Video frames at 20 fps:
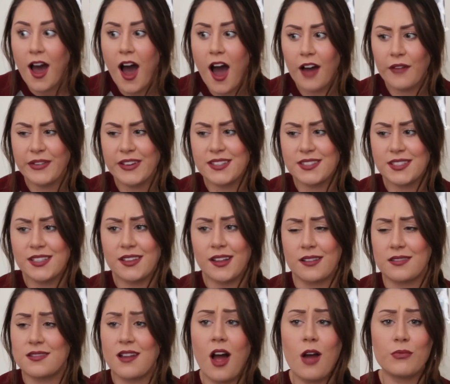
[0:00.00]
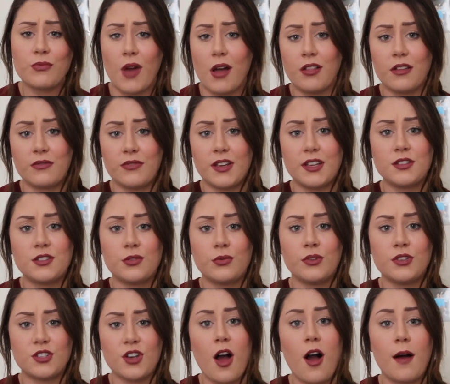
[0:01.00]
Obviously that's not relevant to
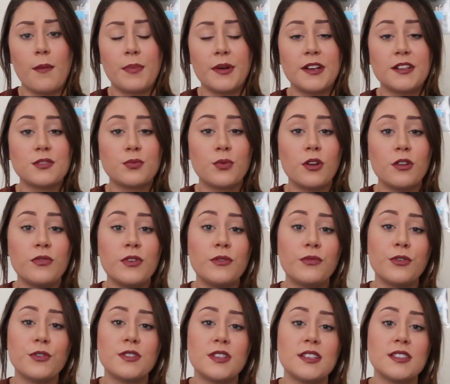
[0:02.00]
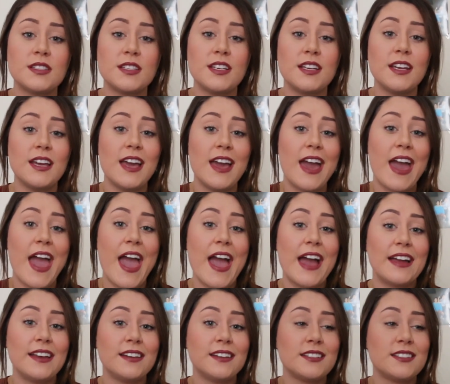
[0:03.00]
a job, but it's relevant for Disney,
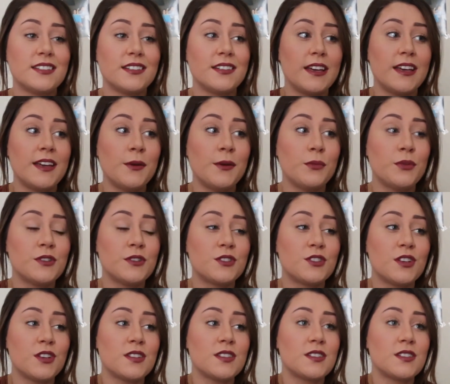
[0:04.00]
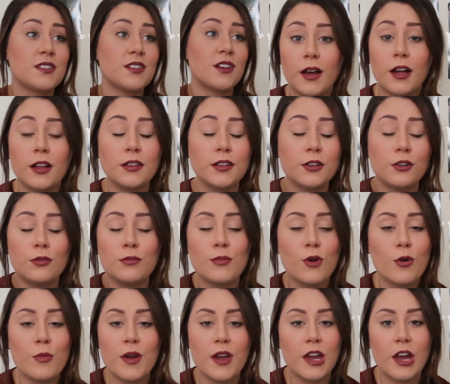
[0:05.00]
and it was just a little
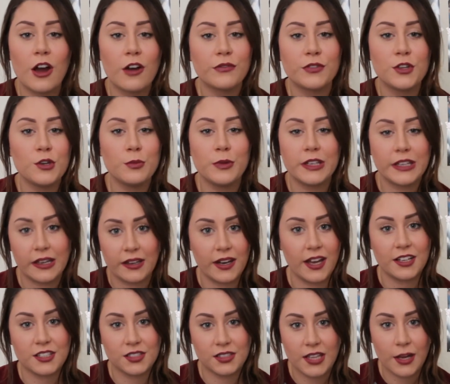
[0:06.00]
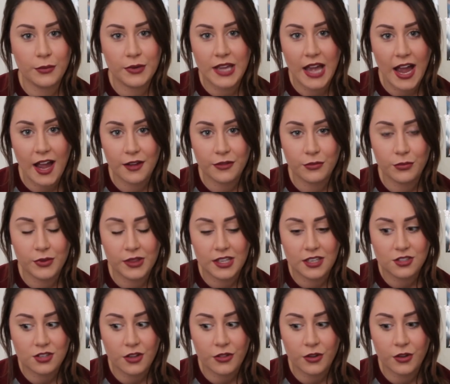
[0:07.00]
moment of human connection that we had with
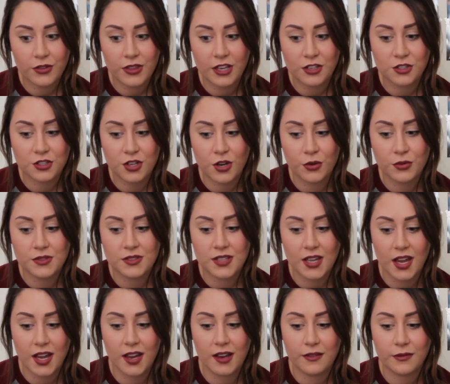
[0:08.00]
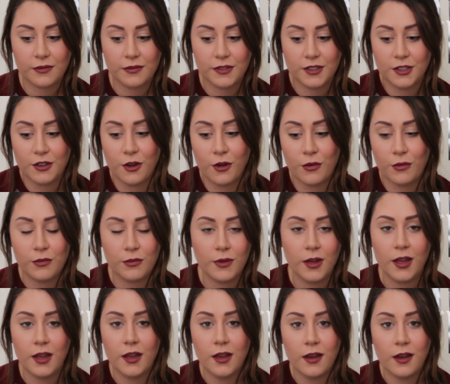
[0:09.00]
each other that shows that, you know,
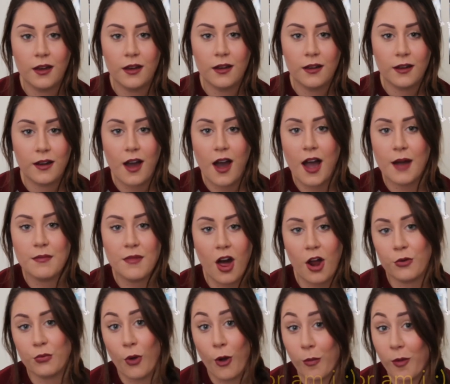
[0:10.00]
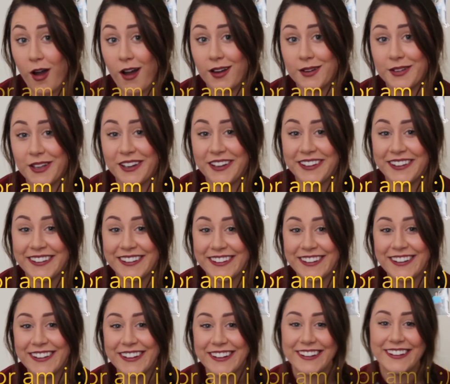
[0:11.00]
I'm not a
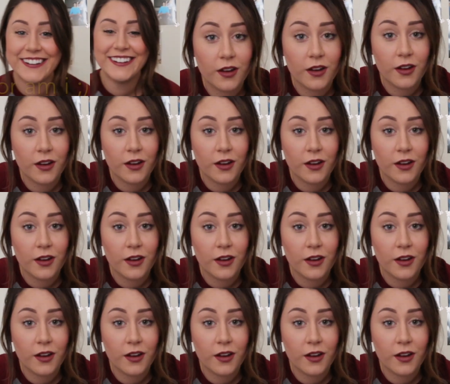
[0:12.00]
robot.